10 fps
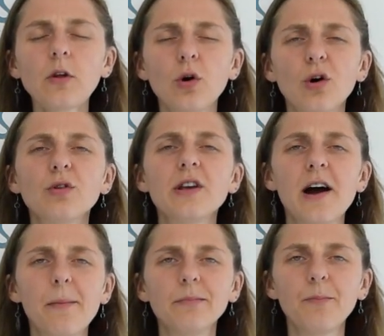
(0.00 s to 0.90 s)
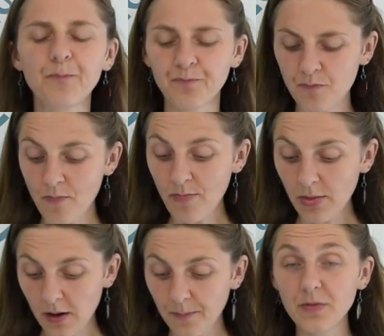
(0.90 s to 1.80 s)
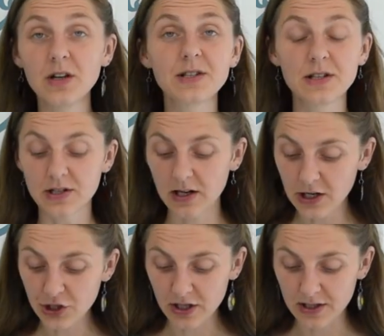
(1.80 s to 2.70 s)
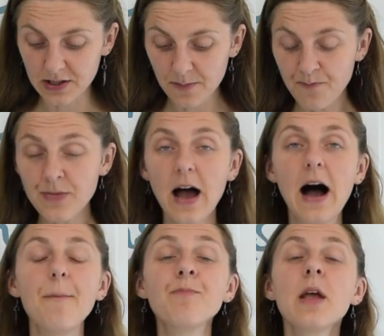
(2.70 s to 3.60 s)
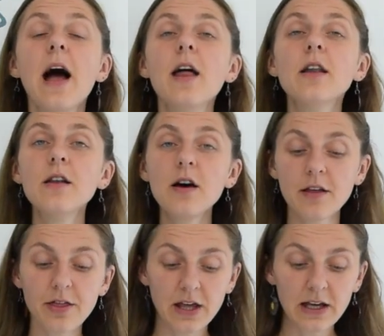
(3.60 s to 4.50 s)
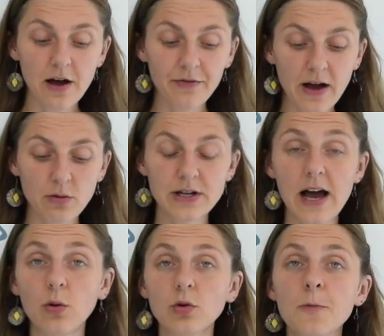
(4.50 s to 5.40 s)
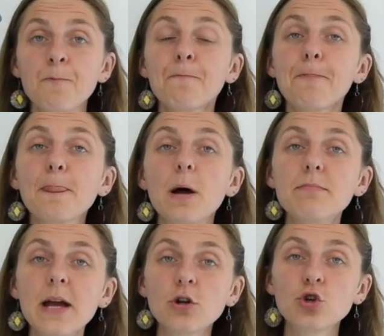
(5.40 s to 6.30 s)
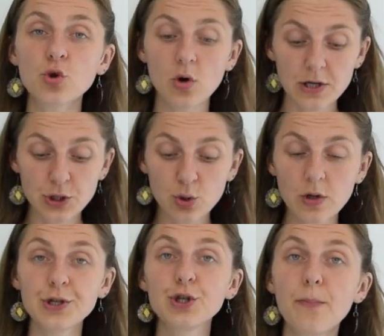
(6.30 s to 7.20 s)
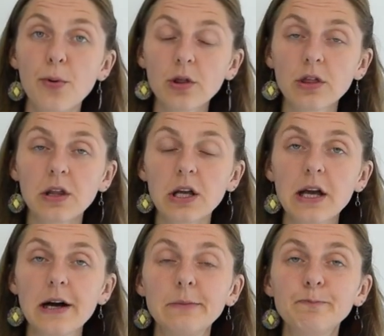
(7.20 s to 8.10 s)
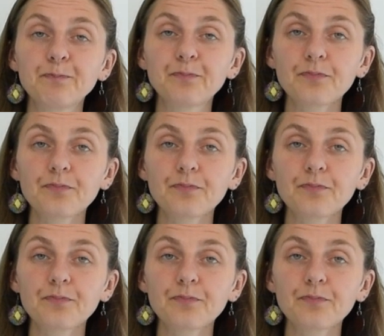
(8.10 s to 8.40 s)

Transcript: Oh yum, this is delicious. And another thing I found out, make sure as soon as you put the